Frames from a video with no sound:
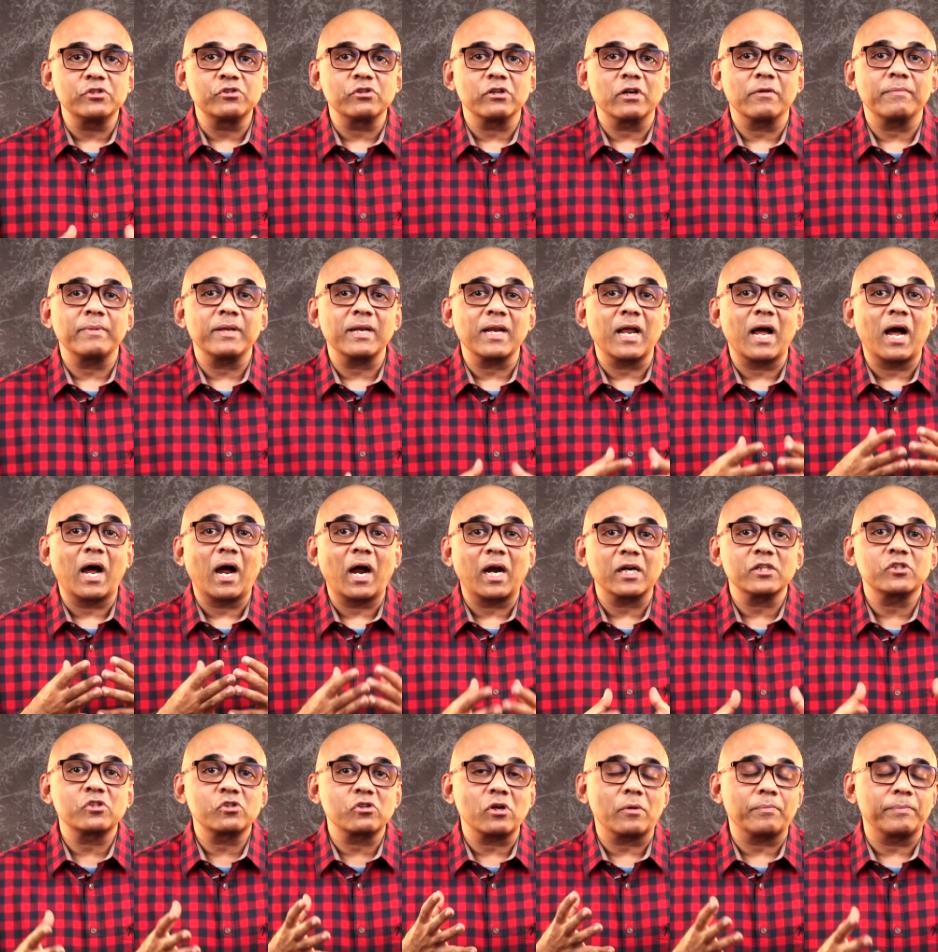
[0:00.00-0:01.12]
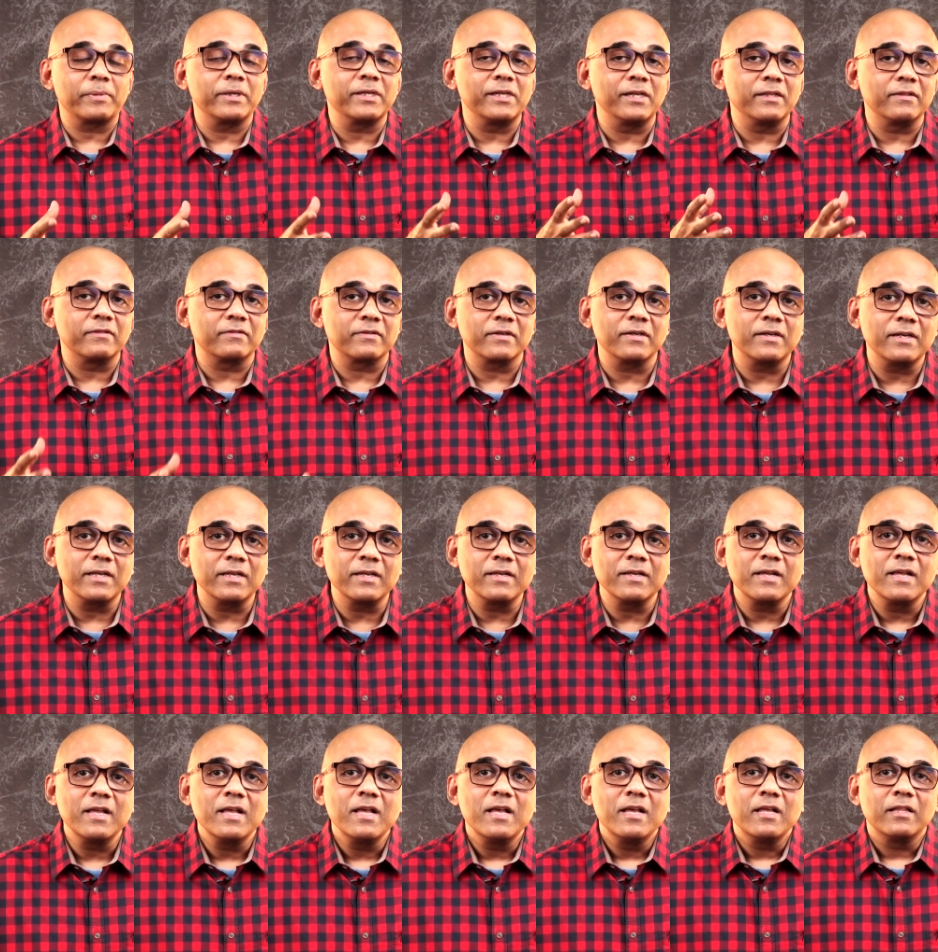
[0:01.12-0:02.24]
should have been heart-stoppingly thrilling.
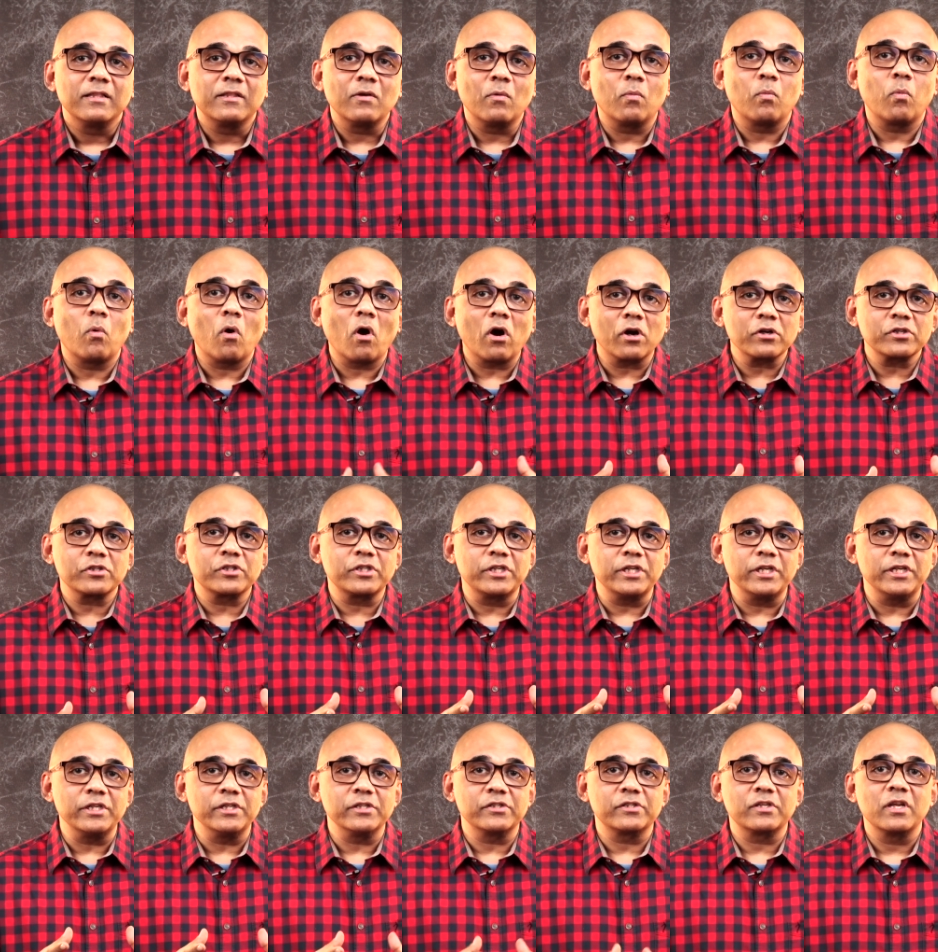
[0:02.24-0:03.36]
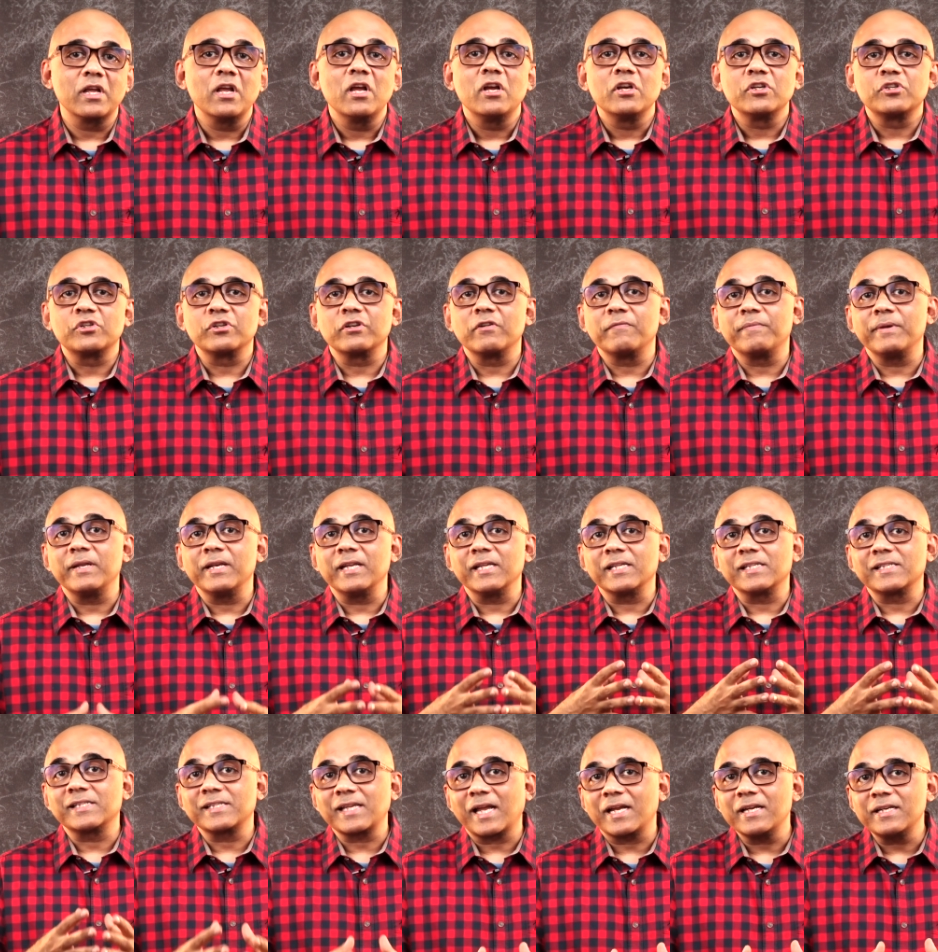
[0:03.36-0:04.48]
The war scenes should have been
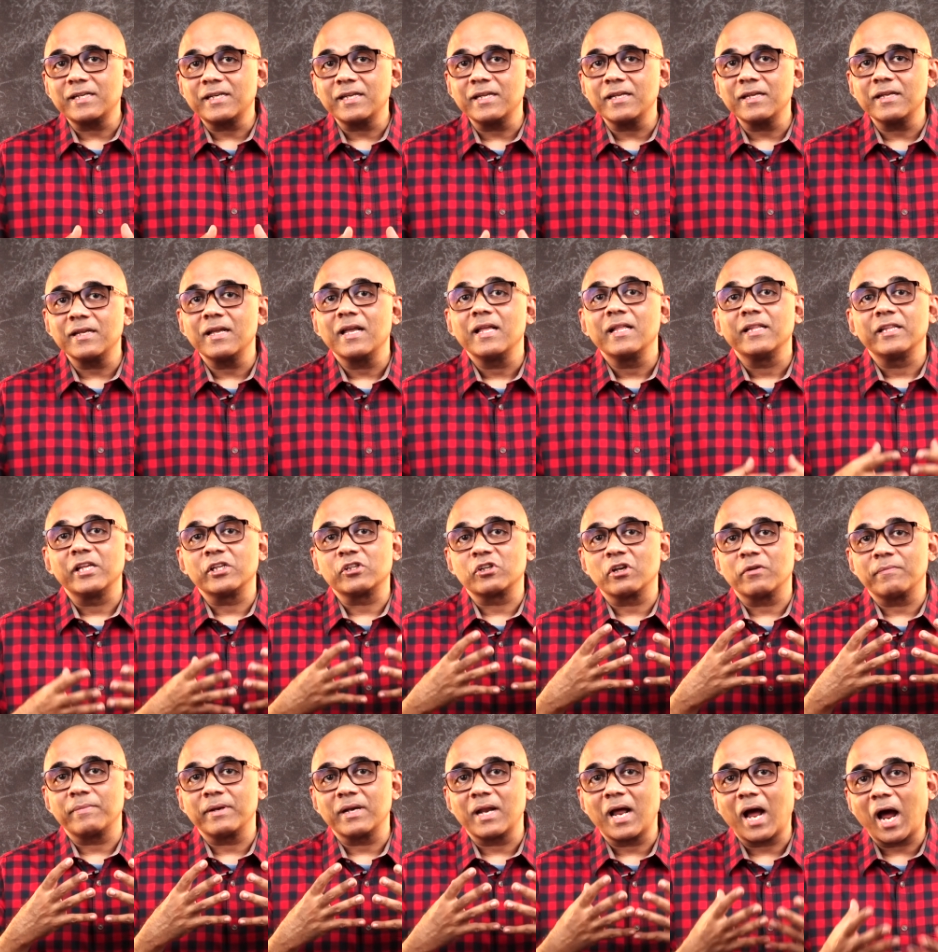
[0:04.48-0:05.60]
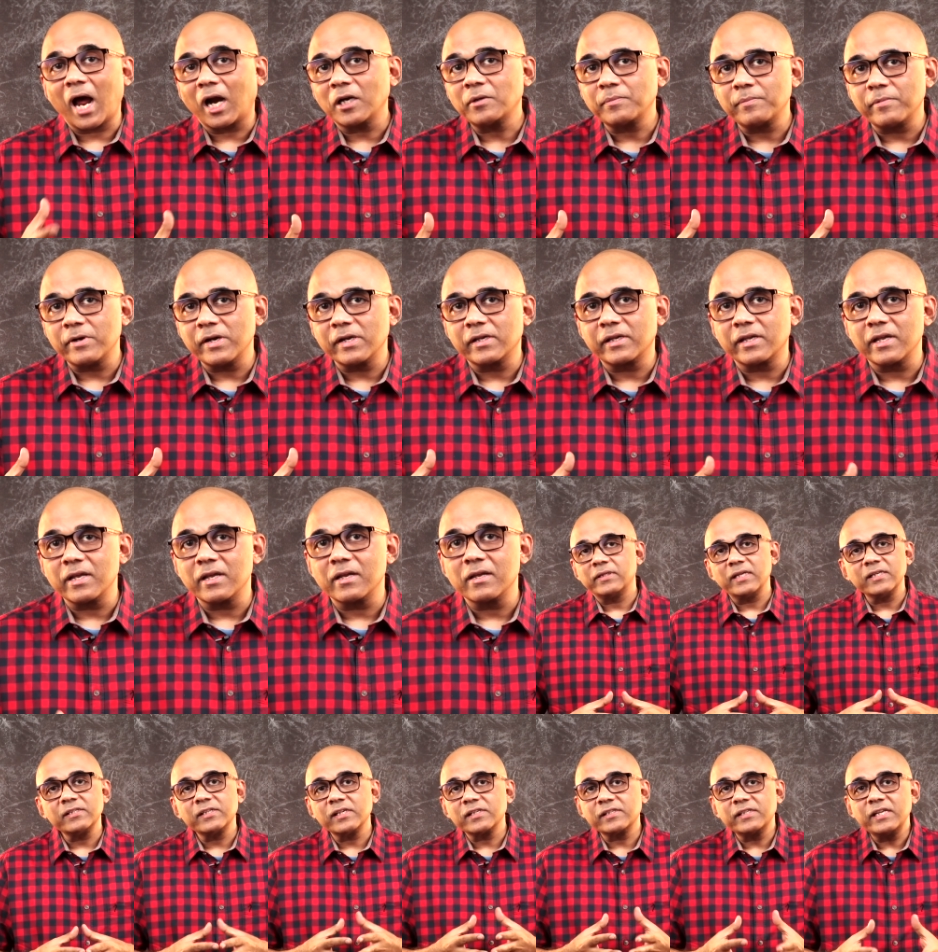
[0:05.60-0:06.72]
exciting. They should have been heartbreaking.
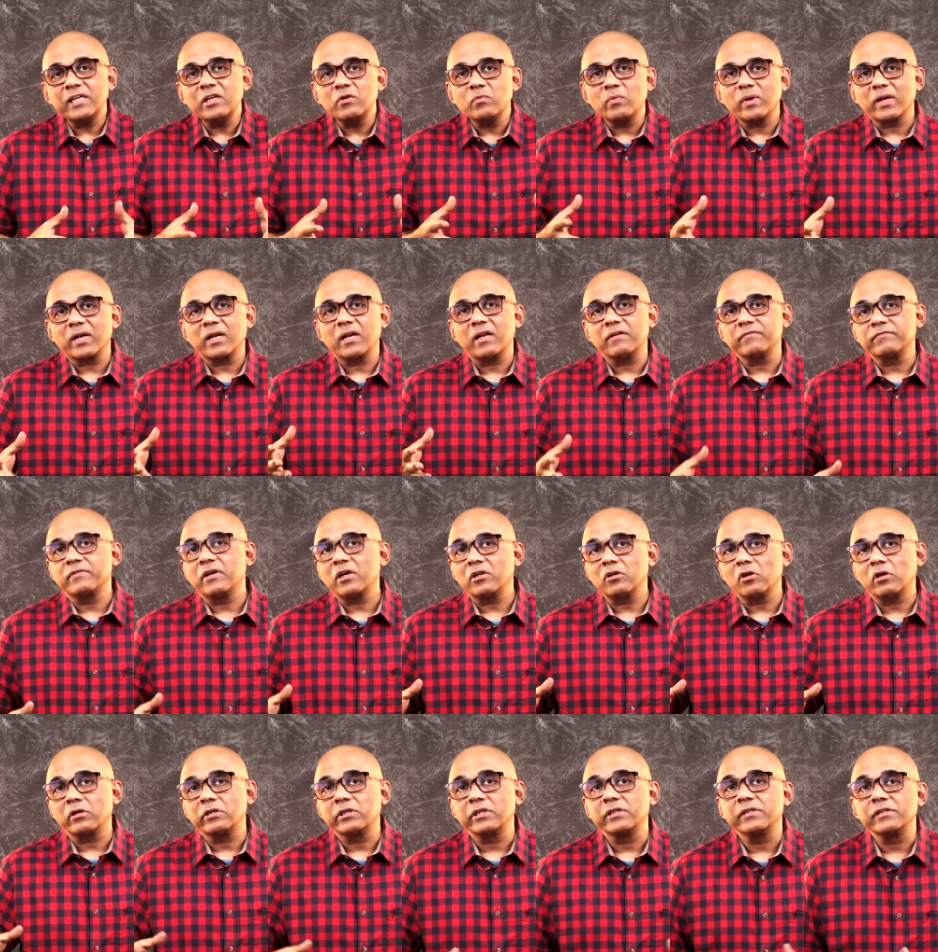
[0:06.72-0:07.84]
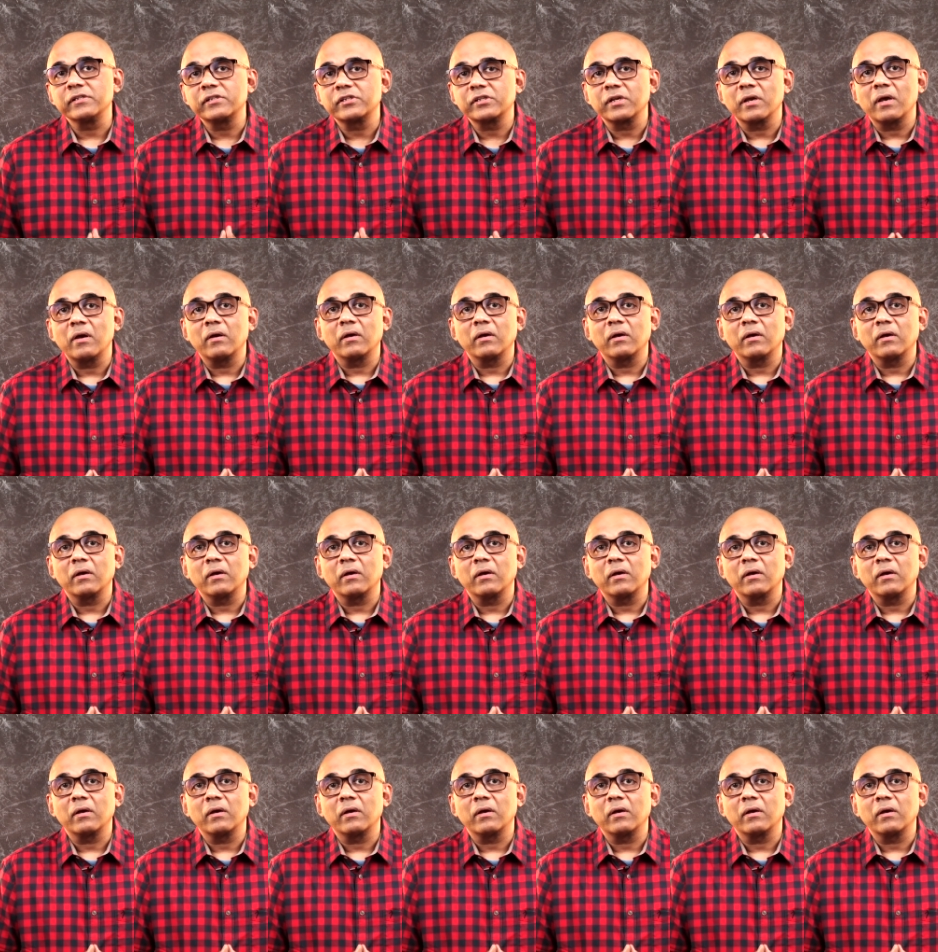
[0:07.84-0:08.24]
There's a scene where an Afghan audience